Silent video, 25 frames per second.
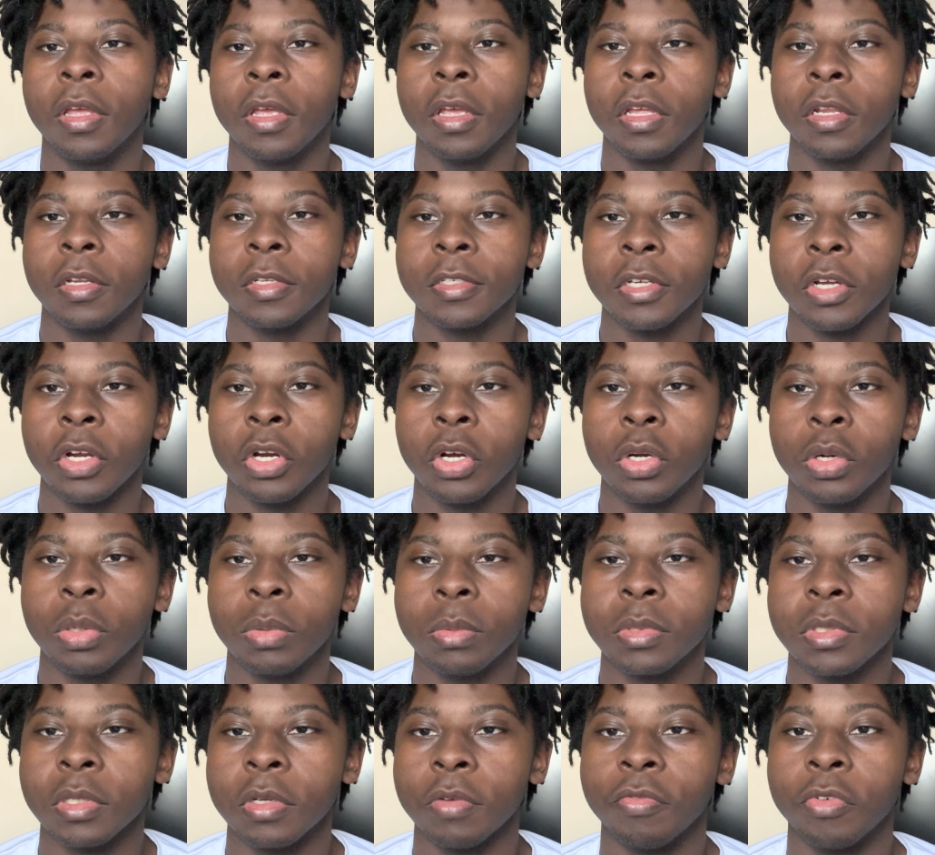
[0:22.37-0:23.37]
in
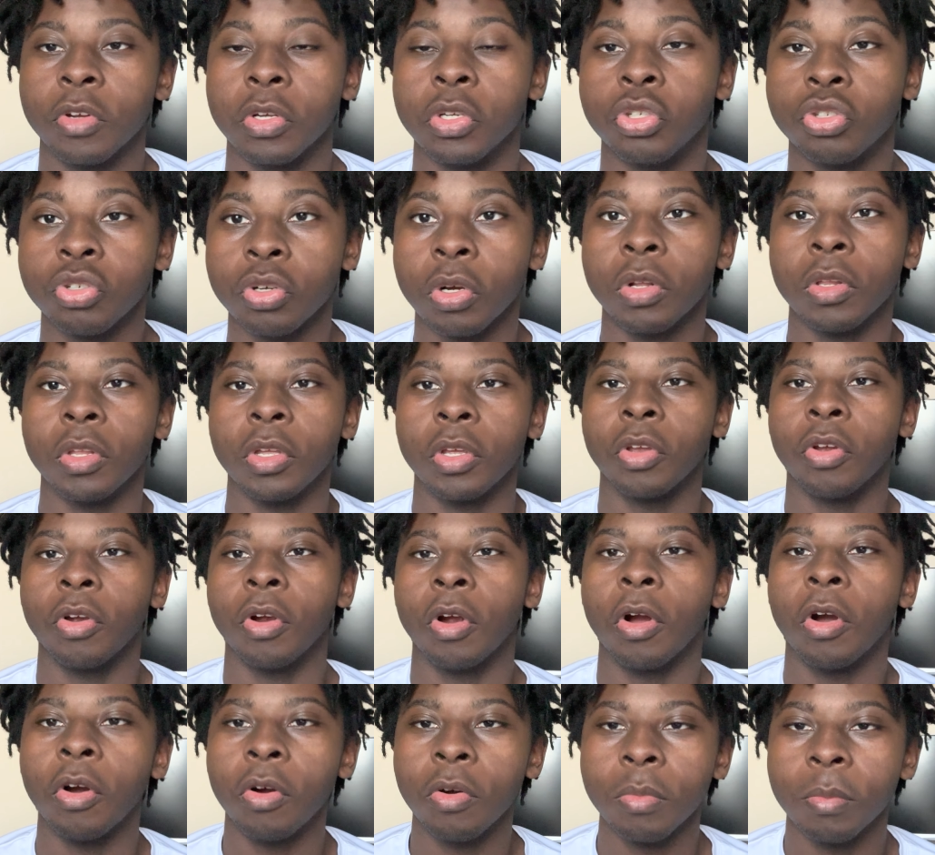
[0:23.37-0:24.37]
terms of controlling your
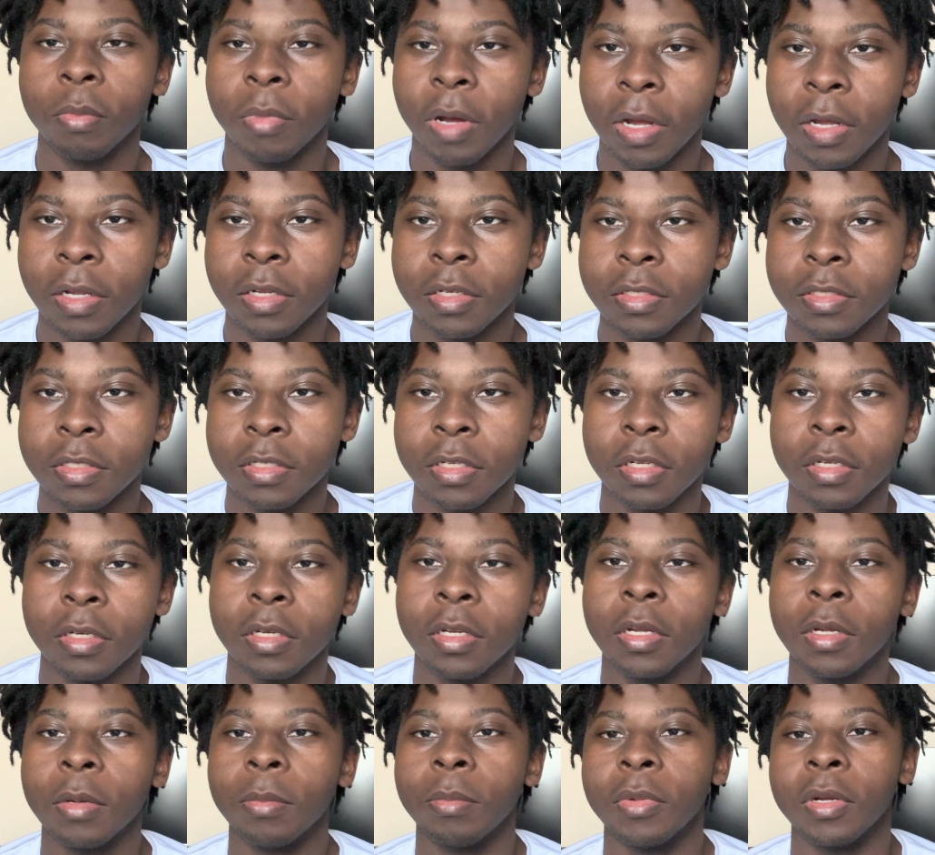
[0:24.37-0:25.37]
own mindset
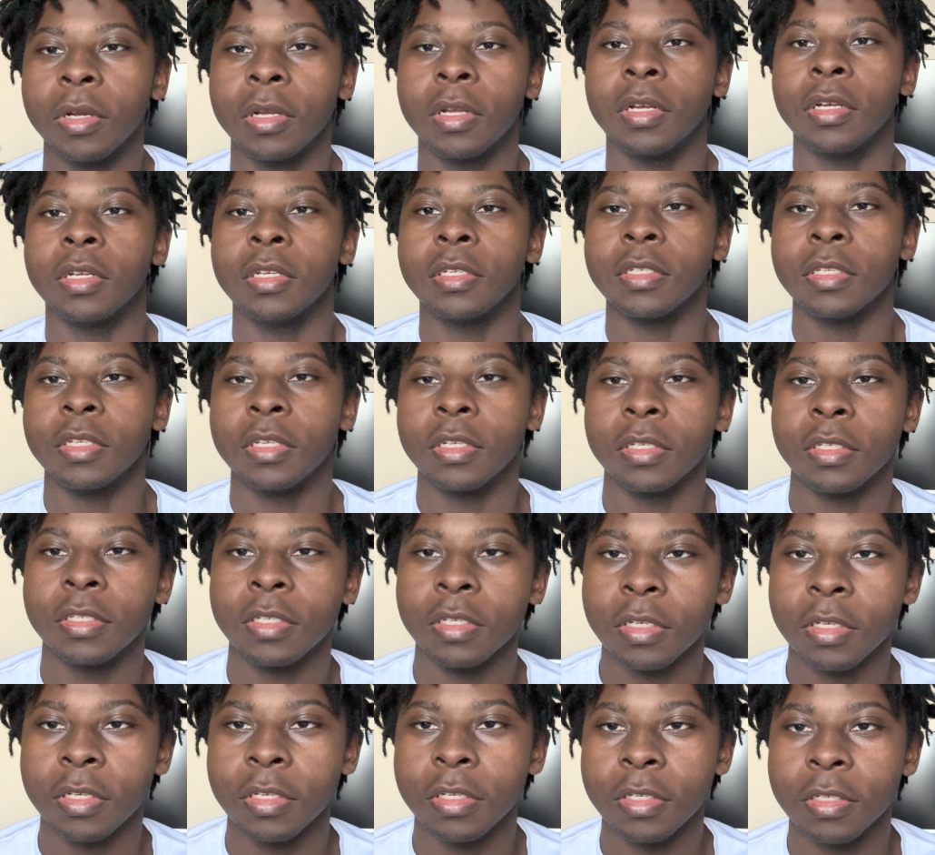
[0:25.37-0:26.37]
because this
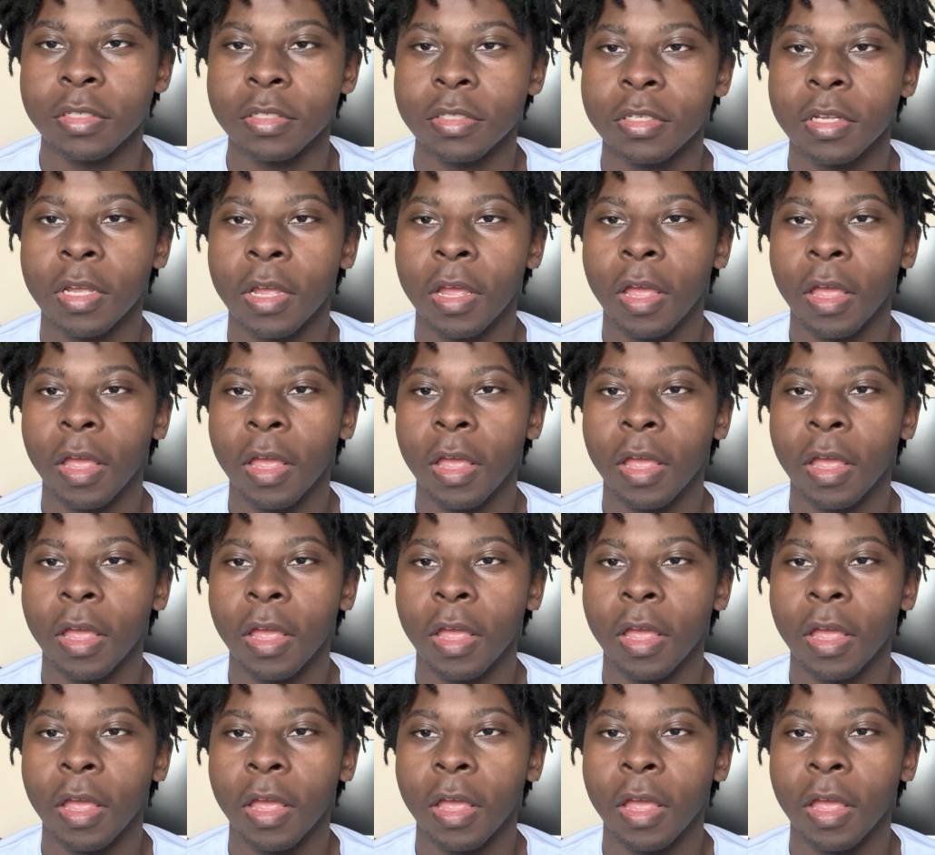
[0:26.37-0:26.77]
is